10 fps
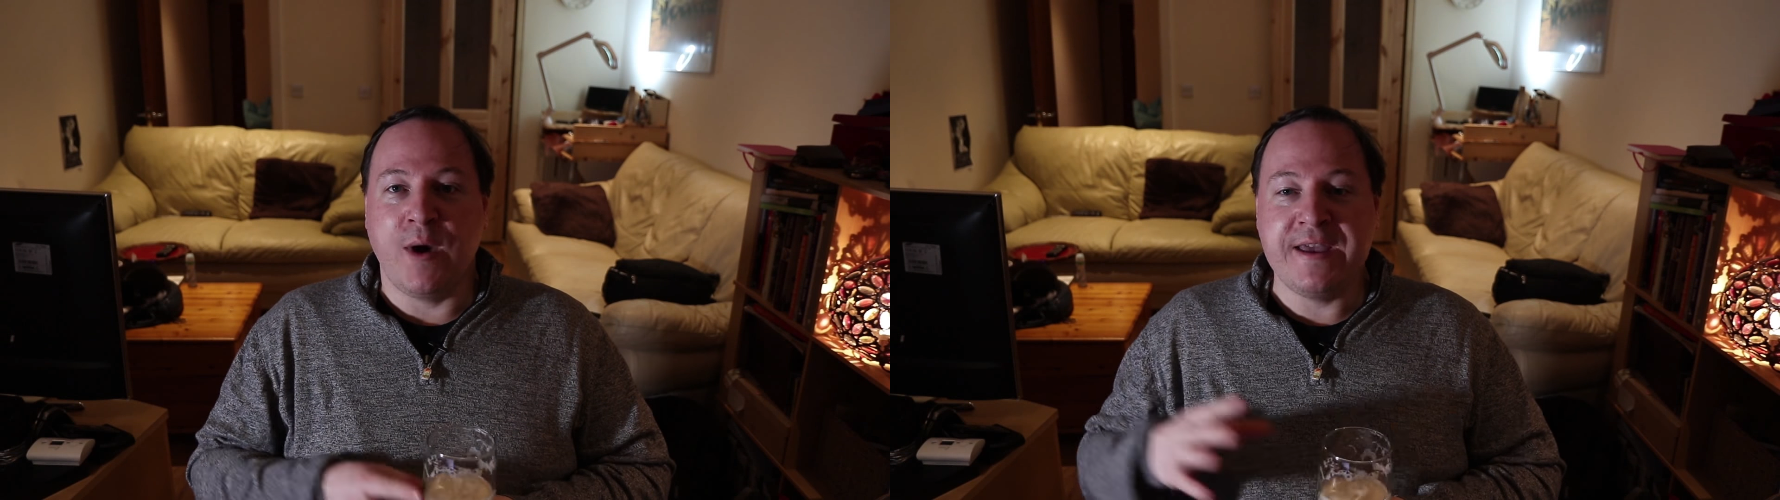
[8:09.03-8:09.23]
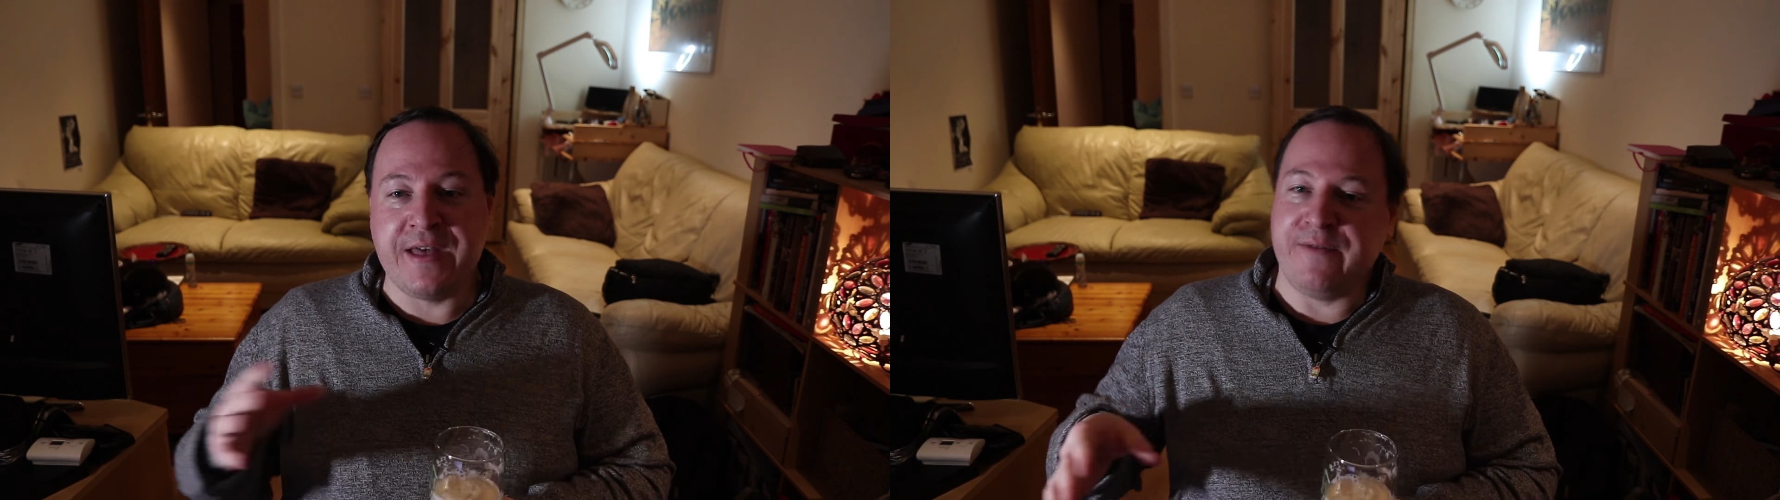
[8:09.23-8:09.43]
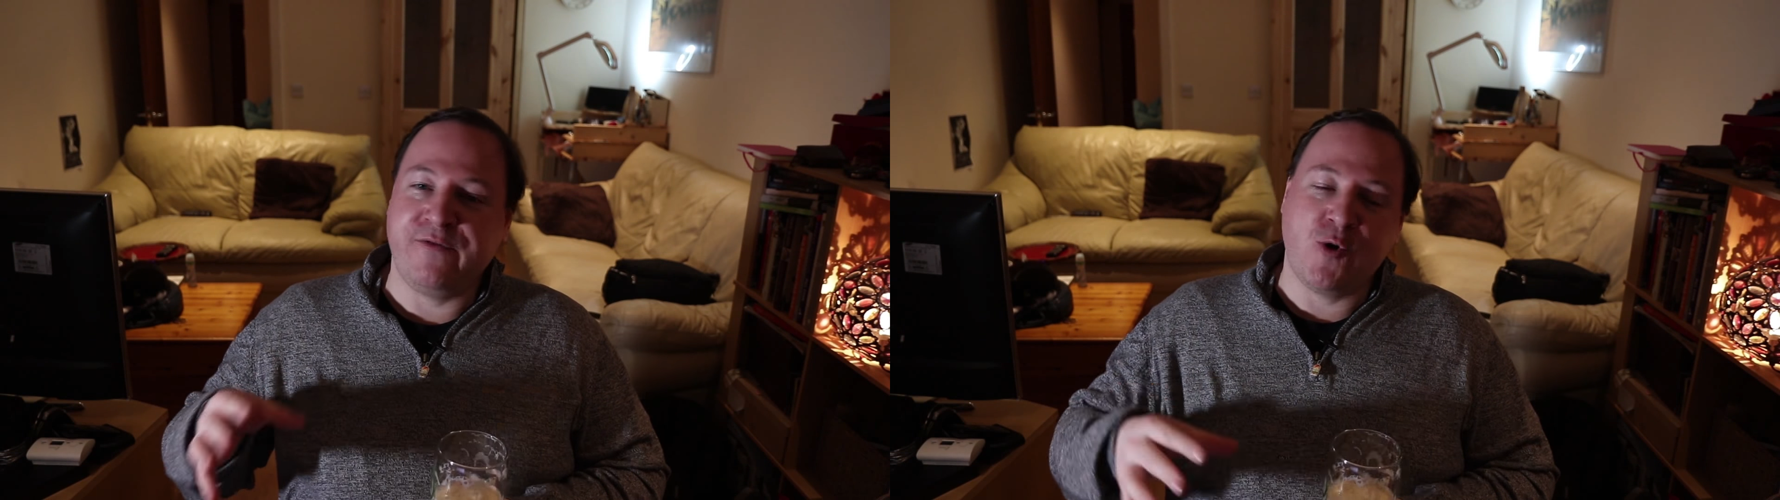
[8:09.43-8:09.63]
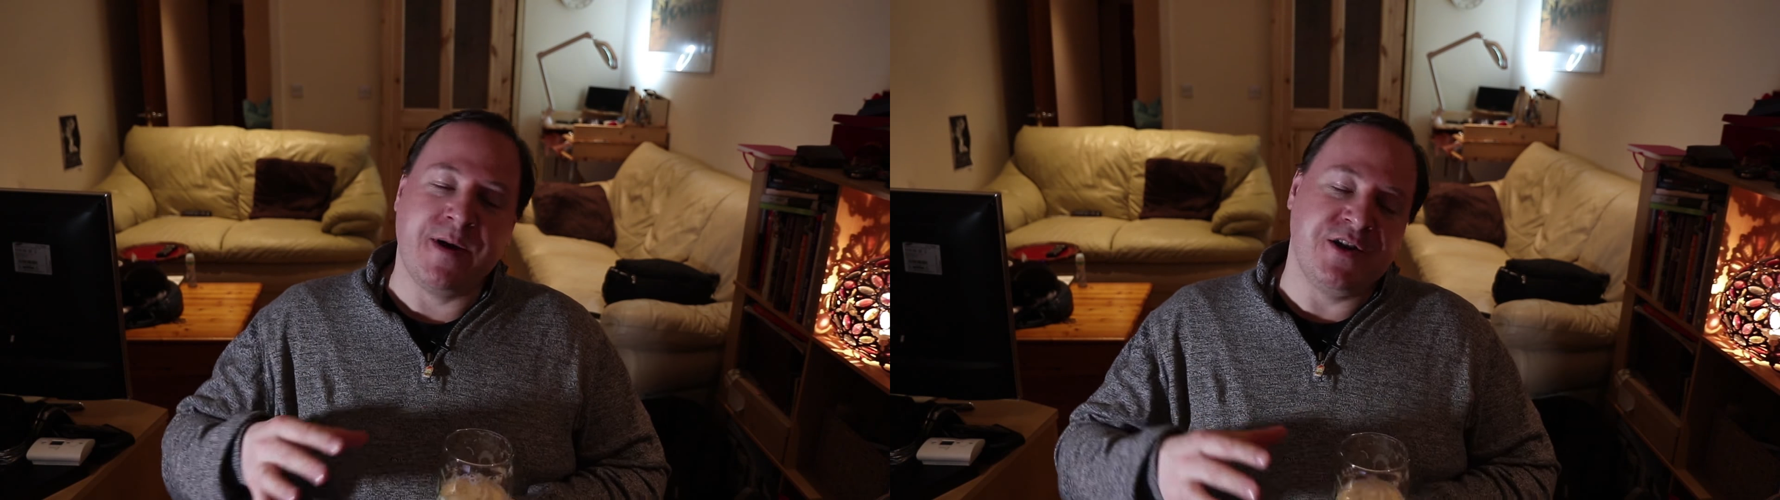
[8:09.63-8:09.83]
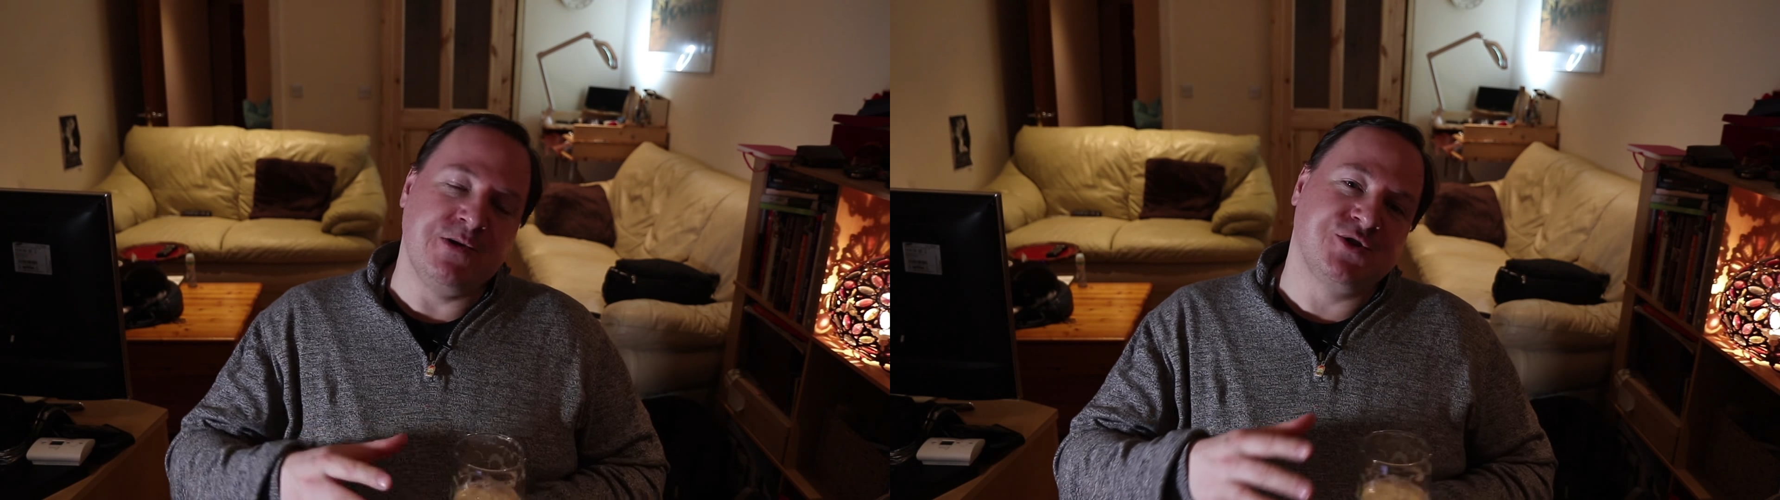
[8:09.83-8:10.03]
way that
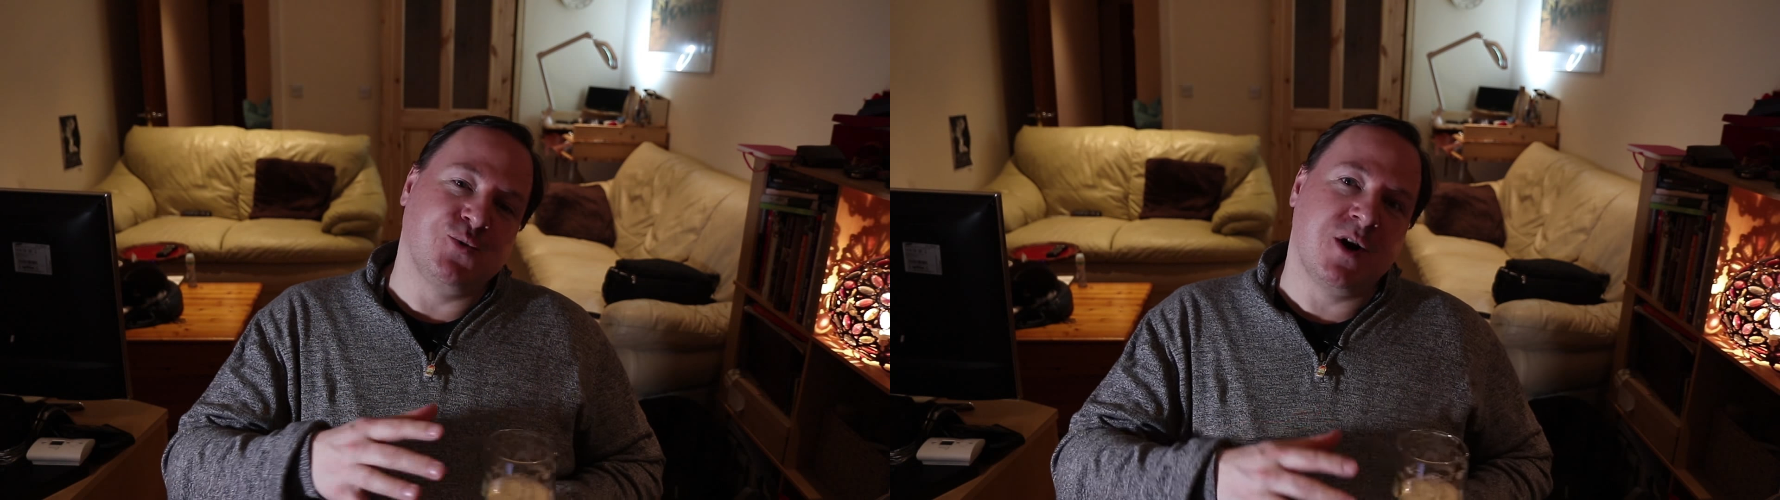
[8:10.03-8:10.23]
format used to